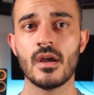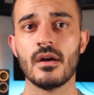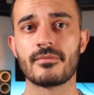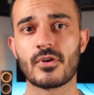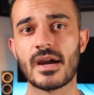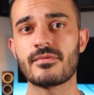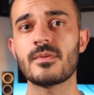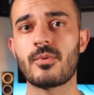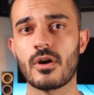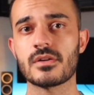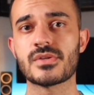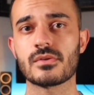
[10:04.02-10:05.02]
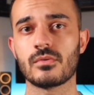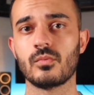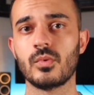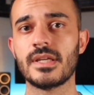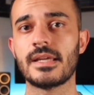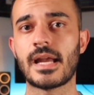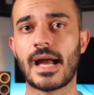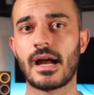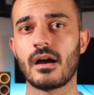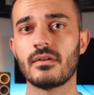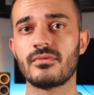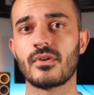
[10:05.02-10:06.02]
For every parcel we
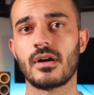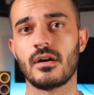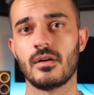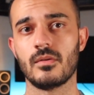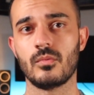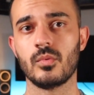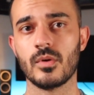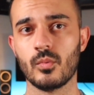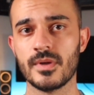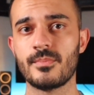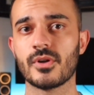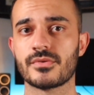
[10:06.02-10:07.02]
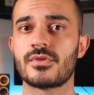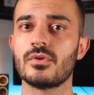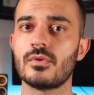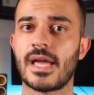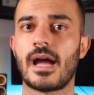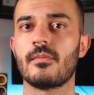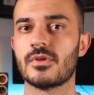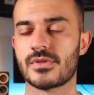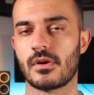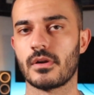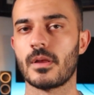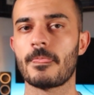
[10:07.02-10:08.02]
have, we build 2 cabins
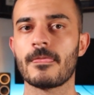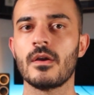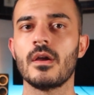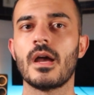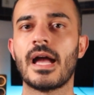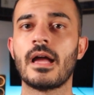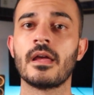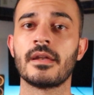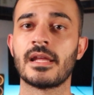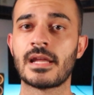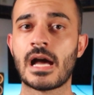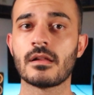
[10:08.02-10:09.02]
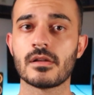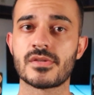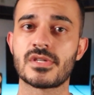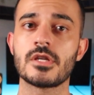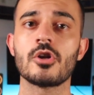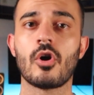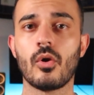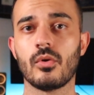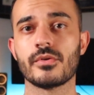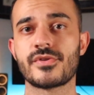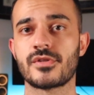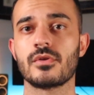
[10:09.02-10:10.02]
on it, and an LLC
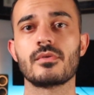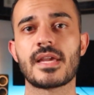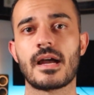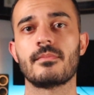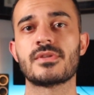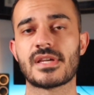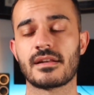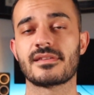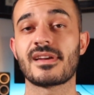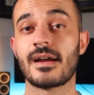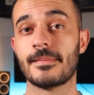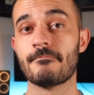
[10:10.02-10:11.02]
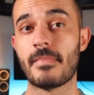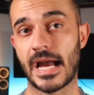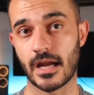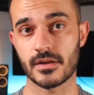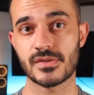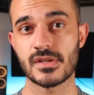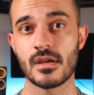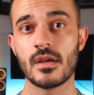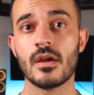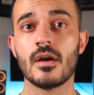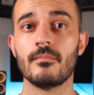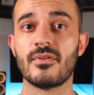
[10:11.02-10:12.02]
holds 2 cabins at a time max.
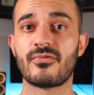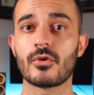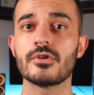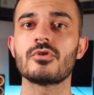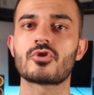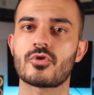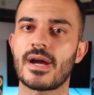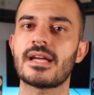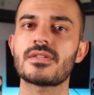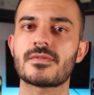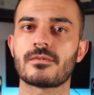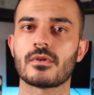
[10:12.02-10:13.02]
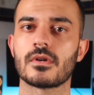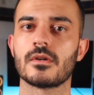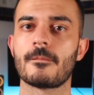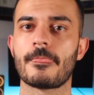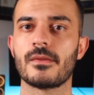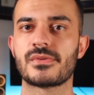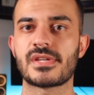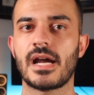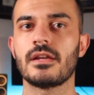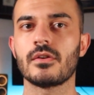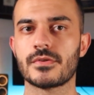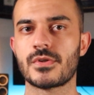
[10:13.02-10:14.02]
Before you transfer
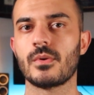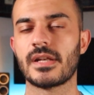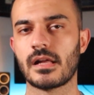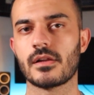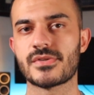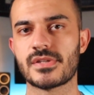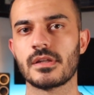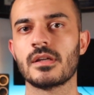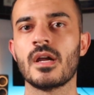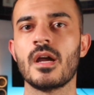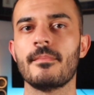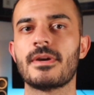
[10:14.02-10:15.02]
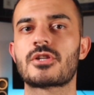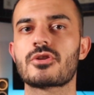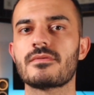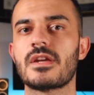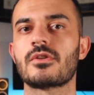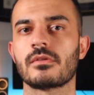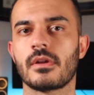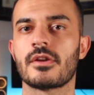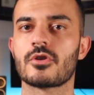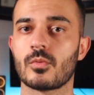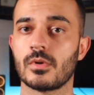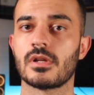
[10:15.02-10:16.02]
title to an LLC, make sure that your
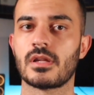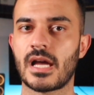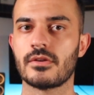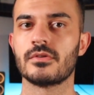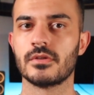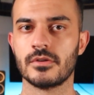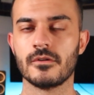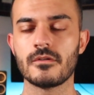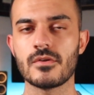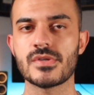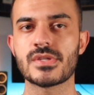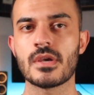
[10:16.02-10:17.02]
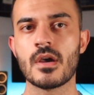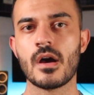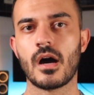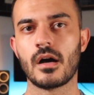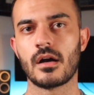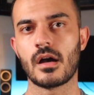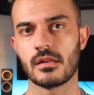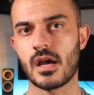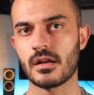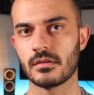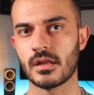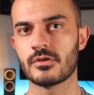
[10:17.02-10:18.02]
lender will allow you to do this. A
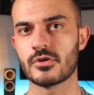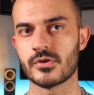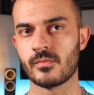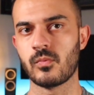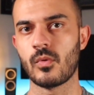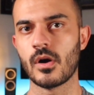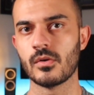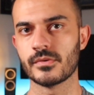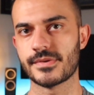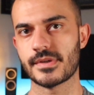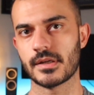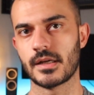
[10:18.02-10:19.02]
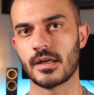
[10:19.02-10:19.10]
lot of lenders won't